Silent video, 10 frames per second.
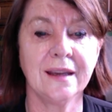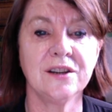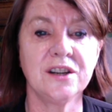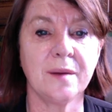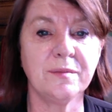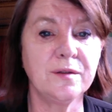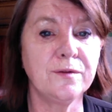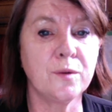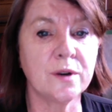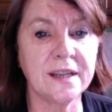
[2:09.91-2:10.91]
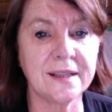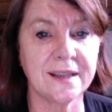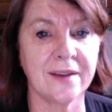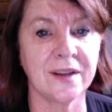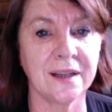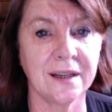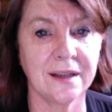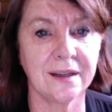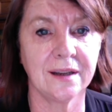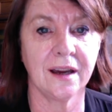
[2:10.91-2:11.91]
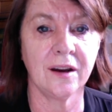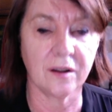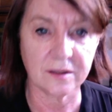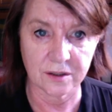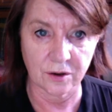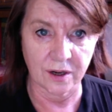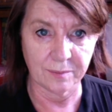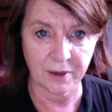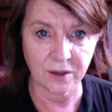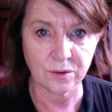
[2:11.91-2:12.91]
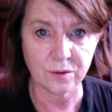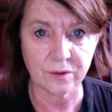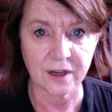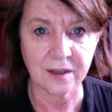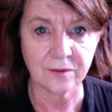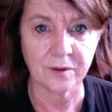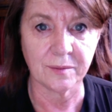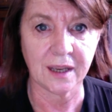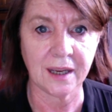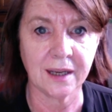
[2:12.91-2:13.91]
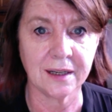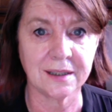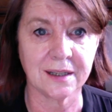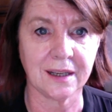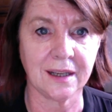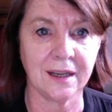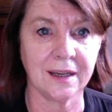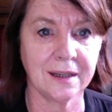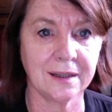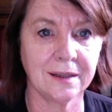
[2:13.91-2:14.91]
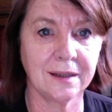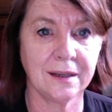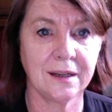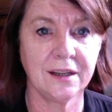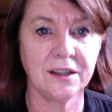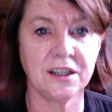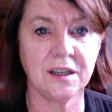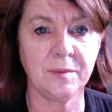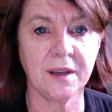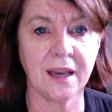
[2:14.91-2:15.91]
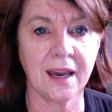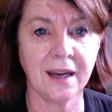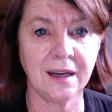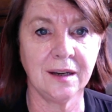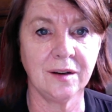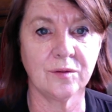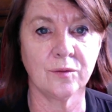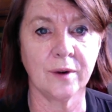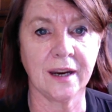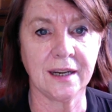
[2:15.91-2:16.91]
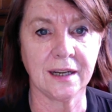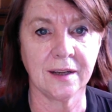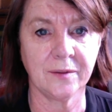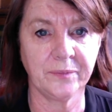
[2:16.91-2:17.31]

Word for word: Chapter 47. Uh, sorry, Petrel grinned from ear to ear. She began reading.